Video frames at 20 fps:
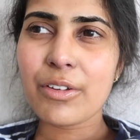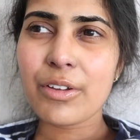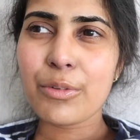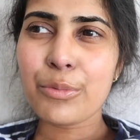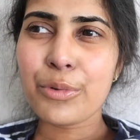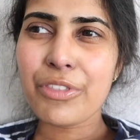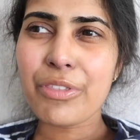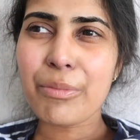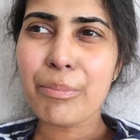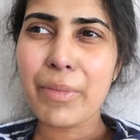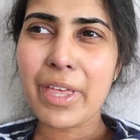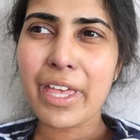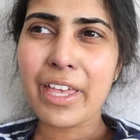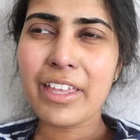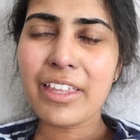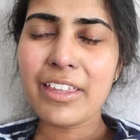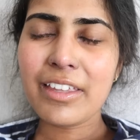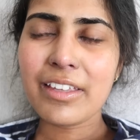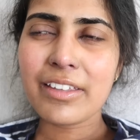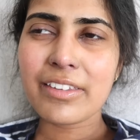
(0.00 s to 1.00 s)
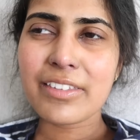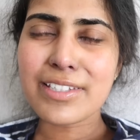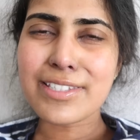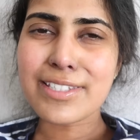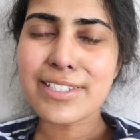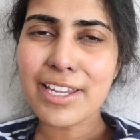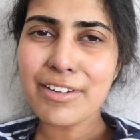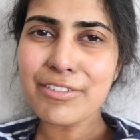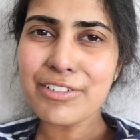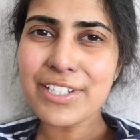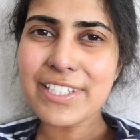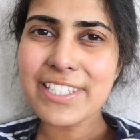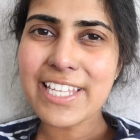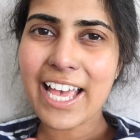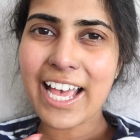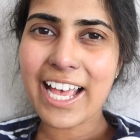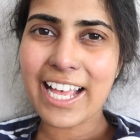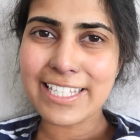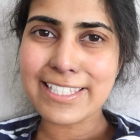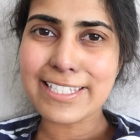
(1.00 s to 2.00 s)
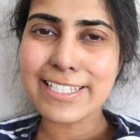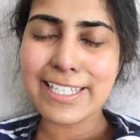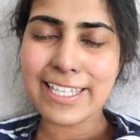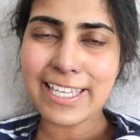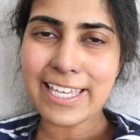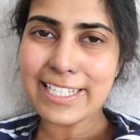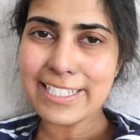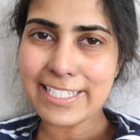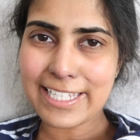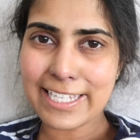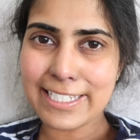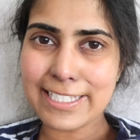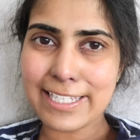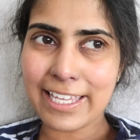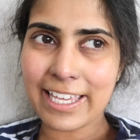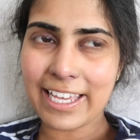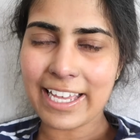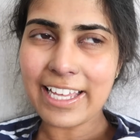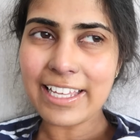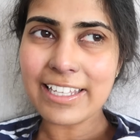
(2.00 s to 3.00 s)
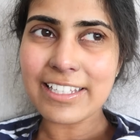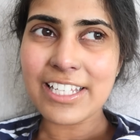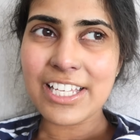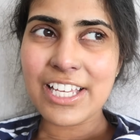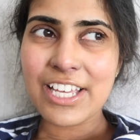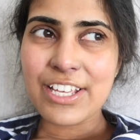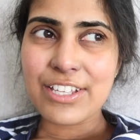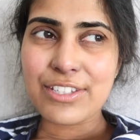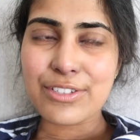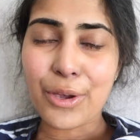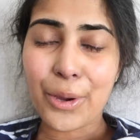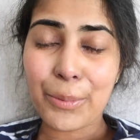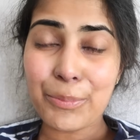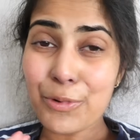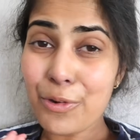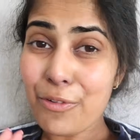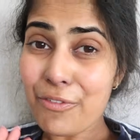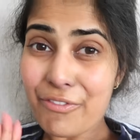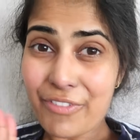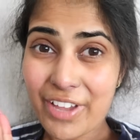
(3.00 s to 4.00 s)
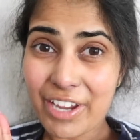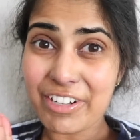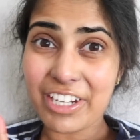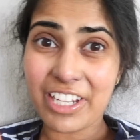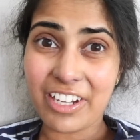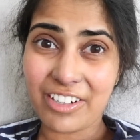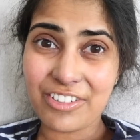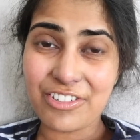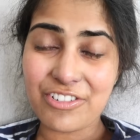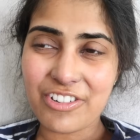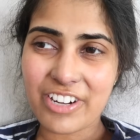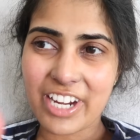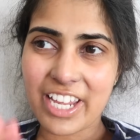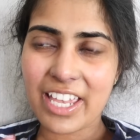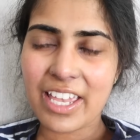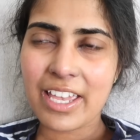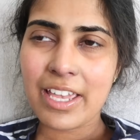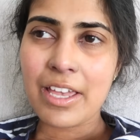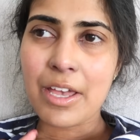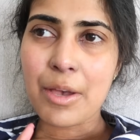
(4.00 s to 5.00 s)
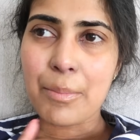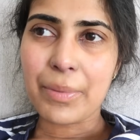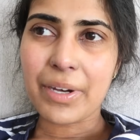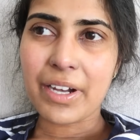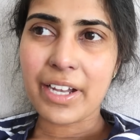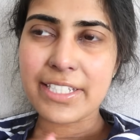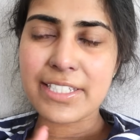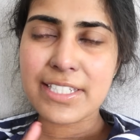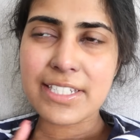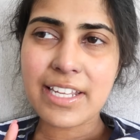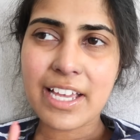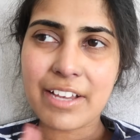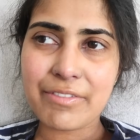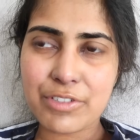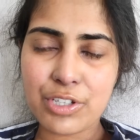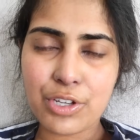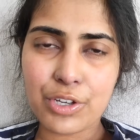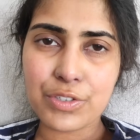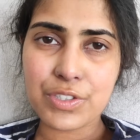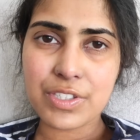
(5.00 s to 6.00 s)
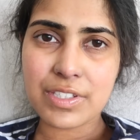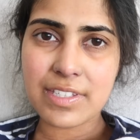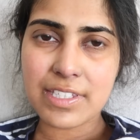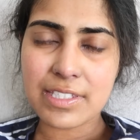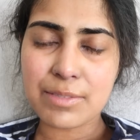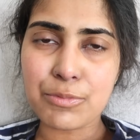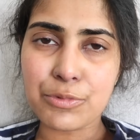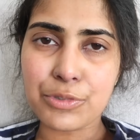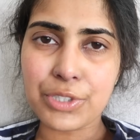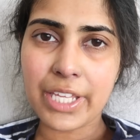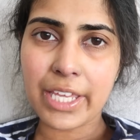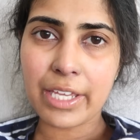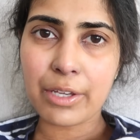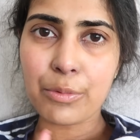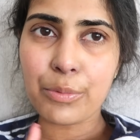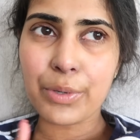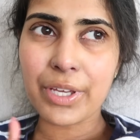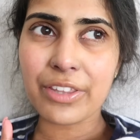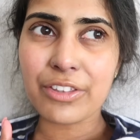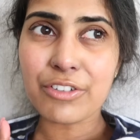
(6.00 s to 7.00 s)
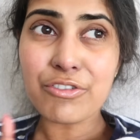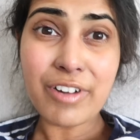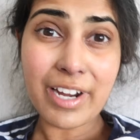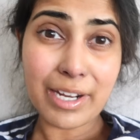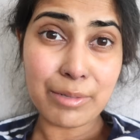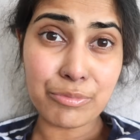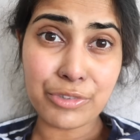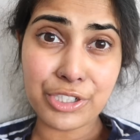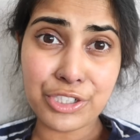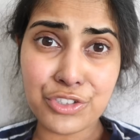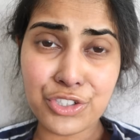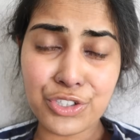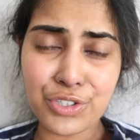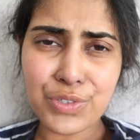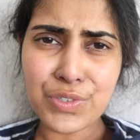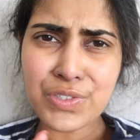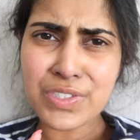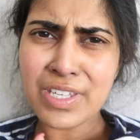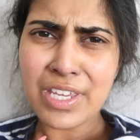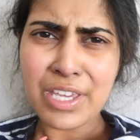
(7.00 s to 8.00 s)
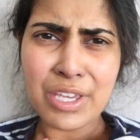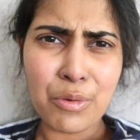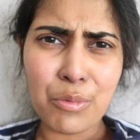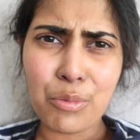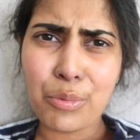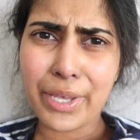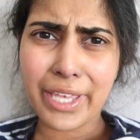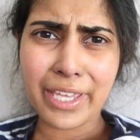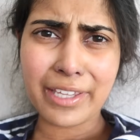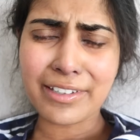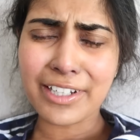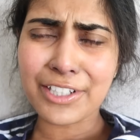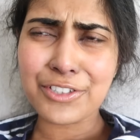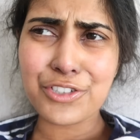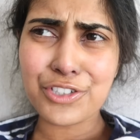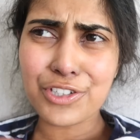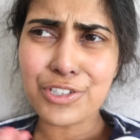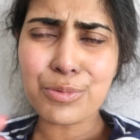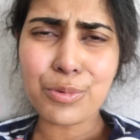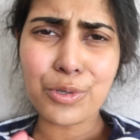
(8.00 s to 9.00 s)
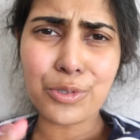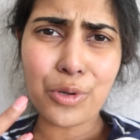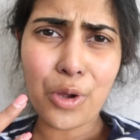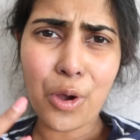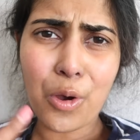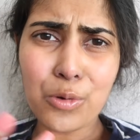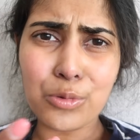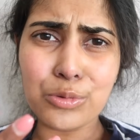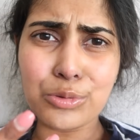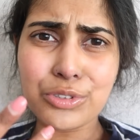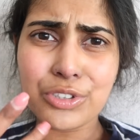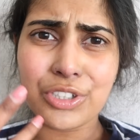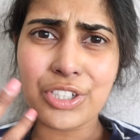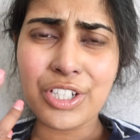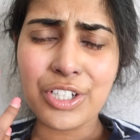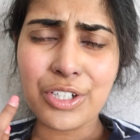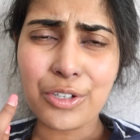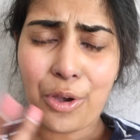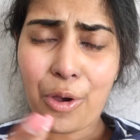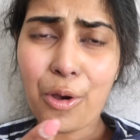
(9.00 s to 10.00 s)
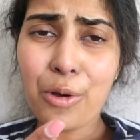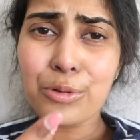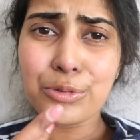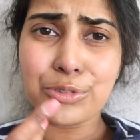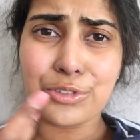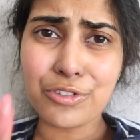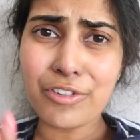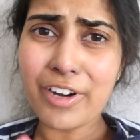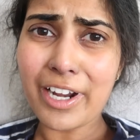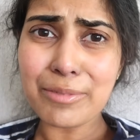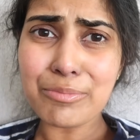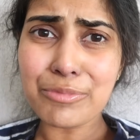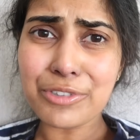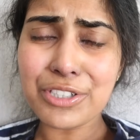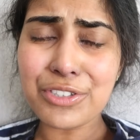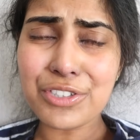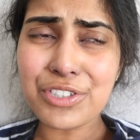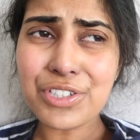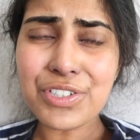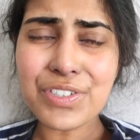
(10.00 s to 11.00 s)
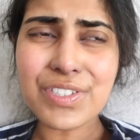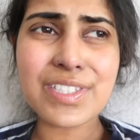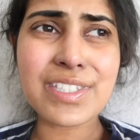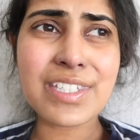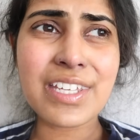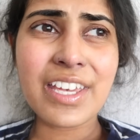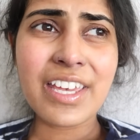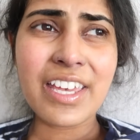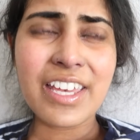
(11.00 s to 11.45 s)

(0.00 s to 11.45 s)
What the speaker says: With me, the steroids hasn't kicked in yet, so I'm not very hungry, but I did have toast this morning with cranberry juice. Weird, I just want cold cranberry juice.